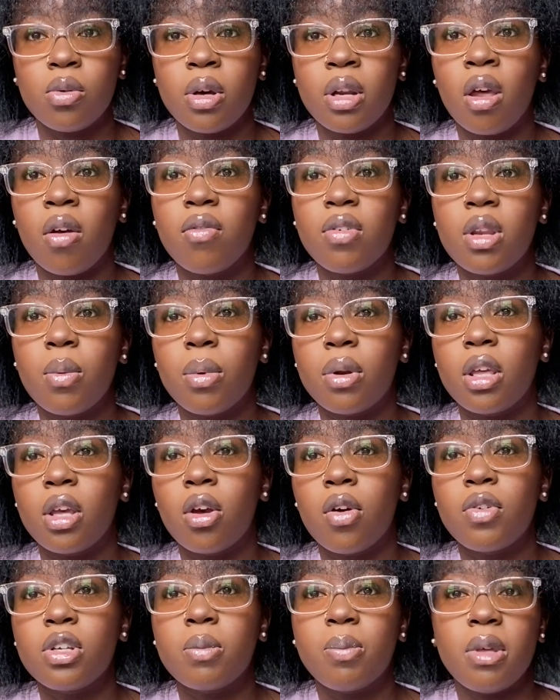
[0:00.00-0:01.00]
And I really want to
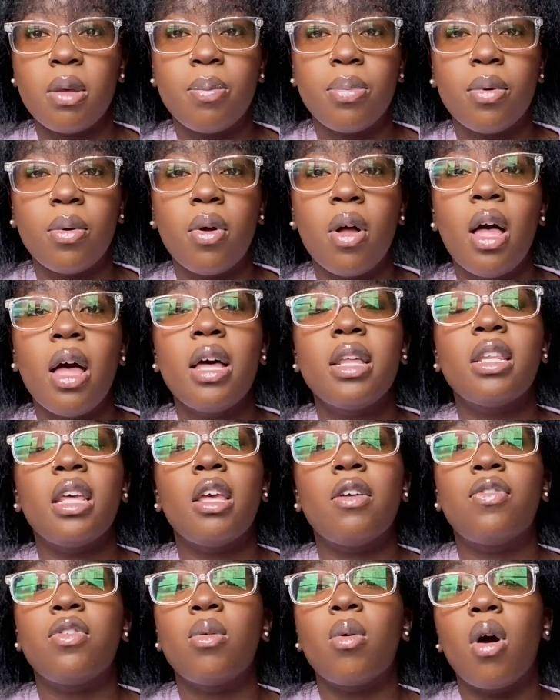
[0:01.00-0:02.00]
encourage people that
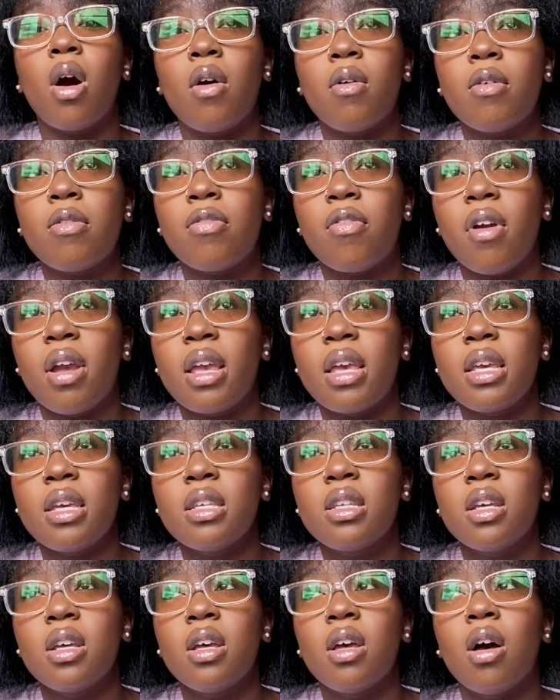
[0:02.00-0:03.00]
if you are
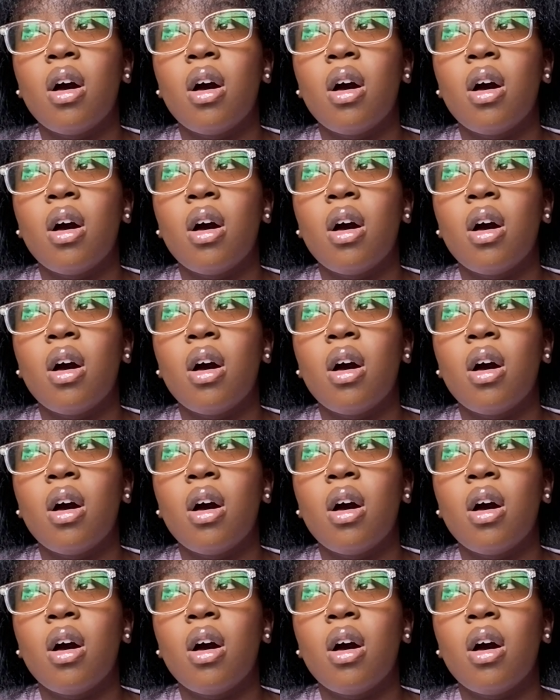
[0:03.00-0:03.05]
afraid